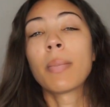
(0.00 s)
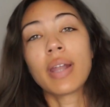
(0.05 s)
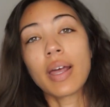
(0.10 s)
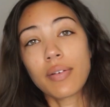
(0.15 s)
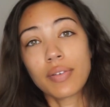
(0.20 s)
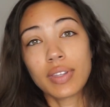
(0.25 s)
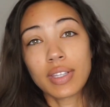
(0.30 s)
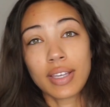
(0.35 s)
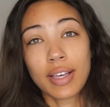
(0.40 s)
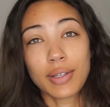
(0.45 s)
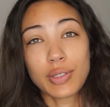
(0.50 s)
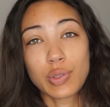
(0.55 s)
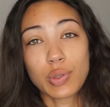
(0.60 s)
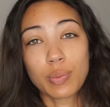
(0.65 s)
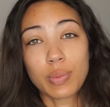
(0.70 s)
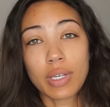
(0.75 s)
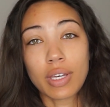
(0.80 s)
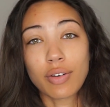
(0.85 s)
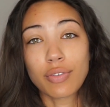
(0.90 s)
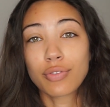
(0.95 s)
Everything else will
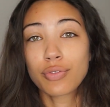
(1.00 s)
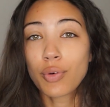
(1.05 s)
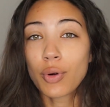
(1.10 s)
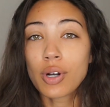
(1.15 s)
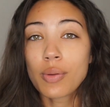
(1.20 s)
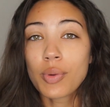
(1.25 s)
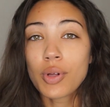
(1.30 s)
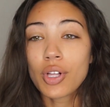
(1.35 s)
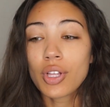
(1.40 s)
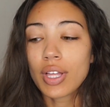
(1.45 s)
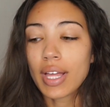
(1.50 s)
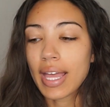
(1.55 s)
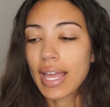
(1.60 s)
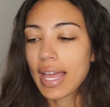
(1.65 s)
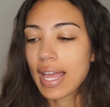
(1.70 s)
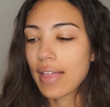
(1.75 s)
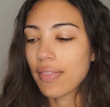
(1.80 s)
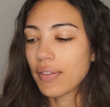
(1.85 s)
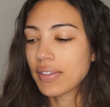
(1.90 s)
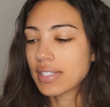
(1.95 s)
be affordable,
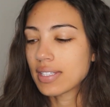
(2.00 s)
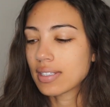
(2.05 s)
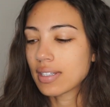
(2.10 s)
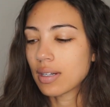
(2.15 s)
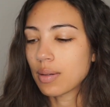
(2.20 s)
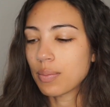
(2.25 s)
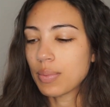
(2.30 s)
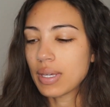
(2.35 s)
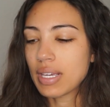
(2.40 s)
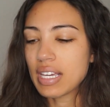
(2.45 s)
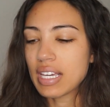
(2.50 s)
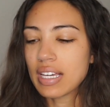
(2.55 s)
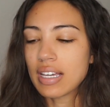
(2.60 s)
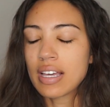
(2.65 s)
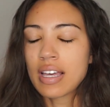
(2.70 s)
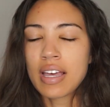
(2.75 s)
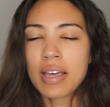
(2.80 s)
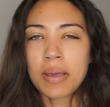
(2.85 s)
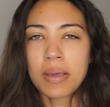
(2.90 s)
and this is going to be,